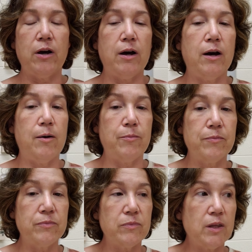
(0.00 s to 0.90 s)

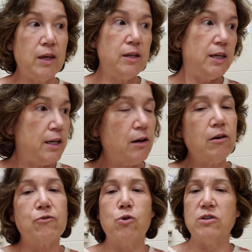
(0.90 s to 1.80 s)
Um, in here,
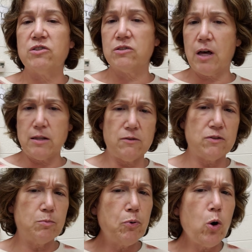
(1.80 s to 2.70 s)
of course, there's lots of
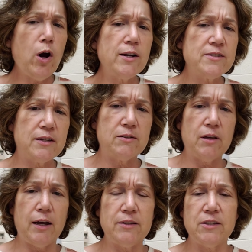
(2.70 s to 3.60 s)
supports. I,
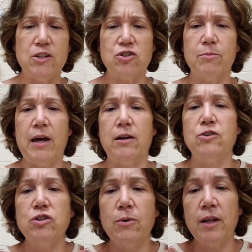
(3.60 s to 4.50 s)
I teach them how to
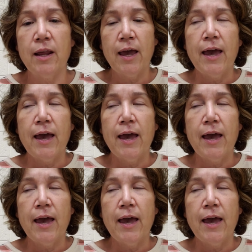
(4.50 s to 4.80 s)
do it.